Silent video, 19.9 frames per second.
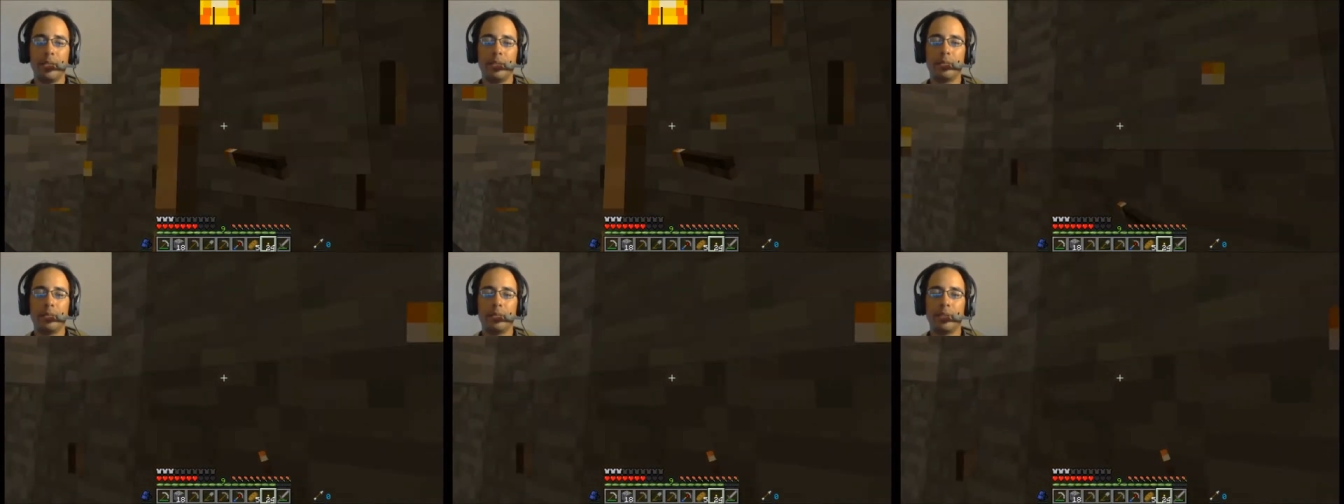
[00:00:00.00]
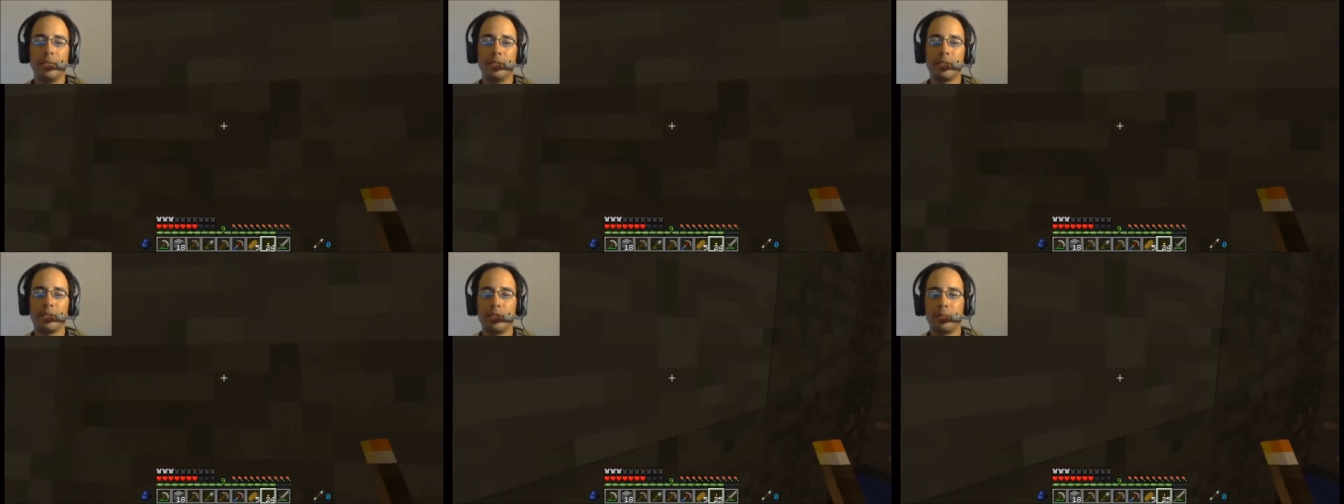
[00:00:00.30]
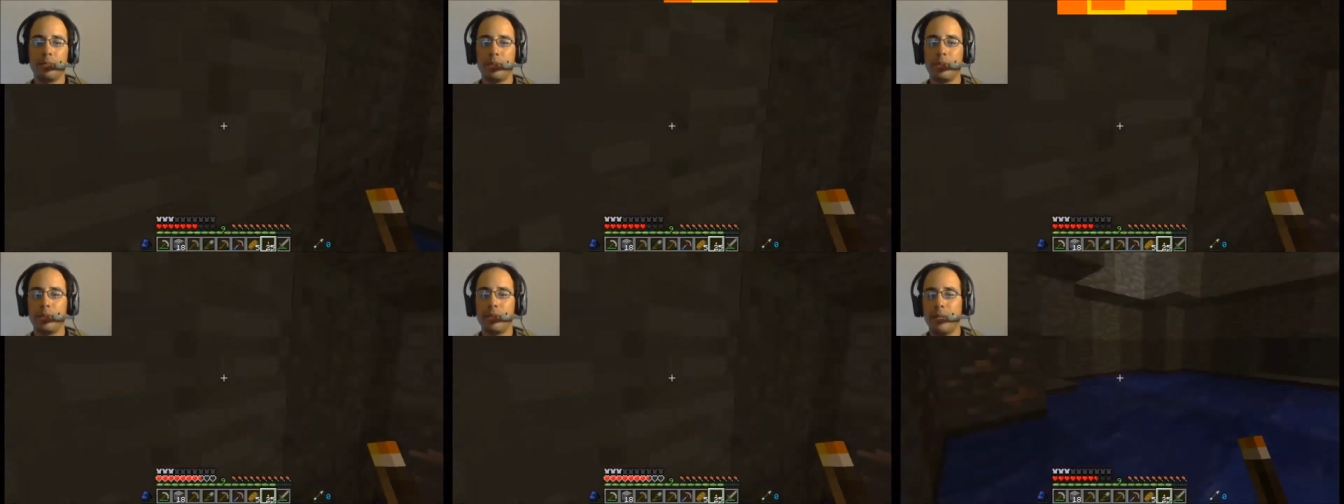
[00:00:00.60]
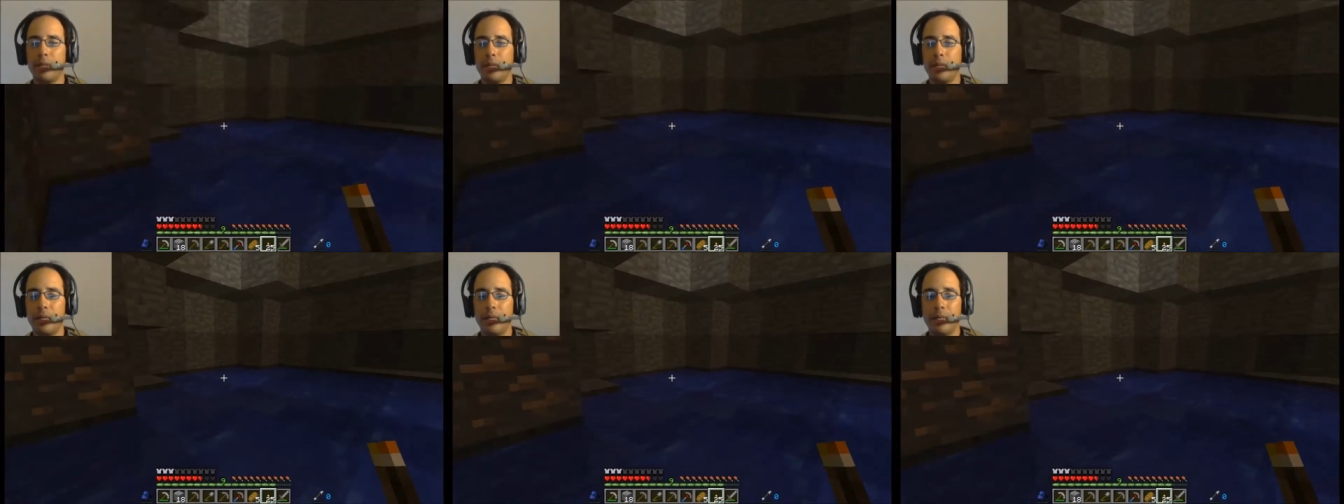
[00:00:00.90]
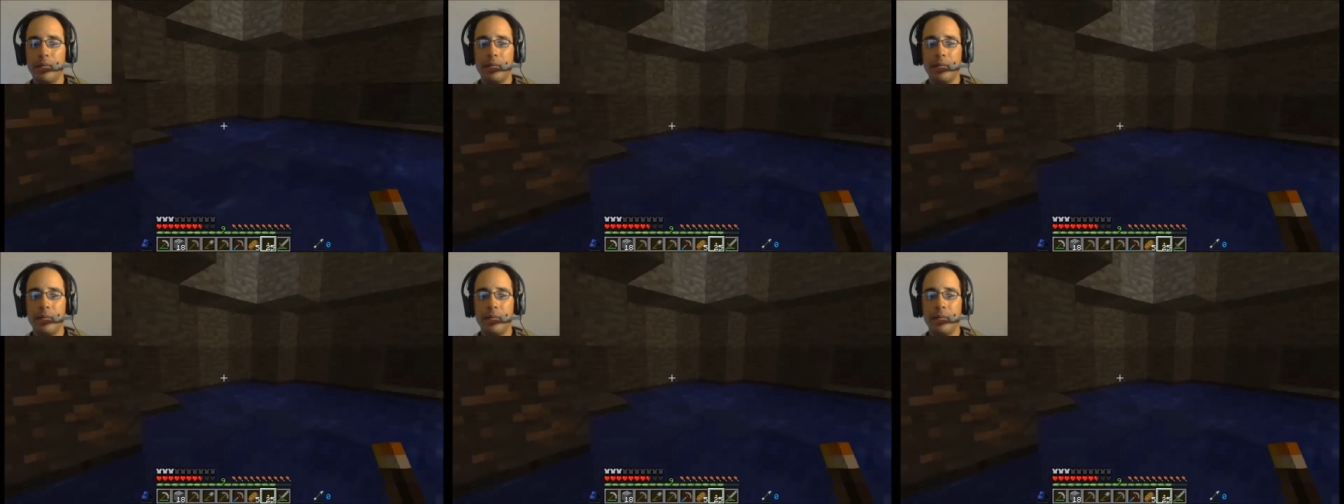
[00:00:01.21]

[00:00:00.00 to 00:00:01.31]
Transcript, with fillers: Well, well, that was stupid.